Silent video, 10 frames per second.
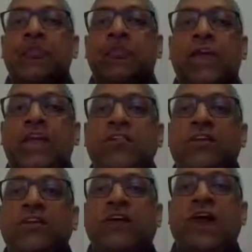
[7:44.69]

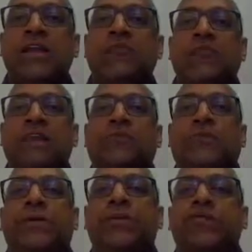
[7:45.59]
changing the kind of
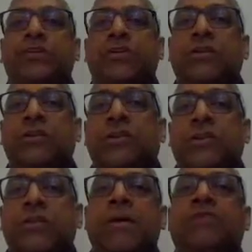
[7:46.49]
explanation
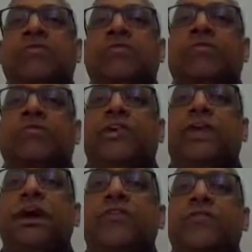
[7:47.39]
that makes sense of our
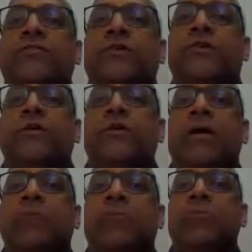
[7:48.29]
life, right?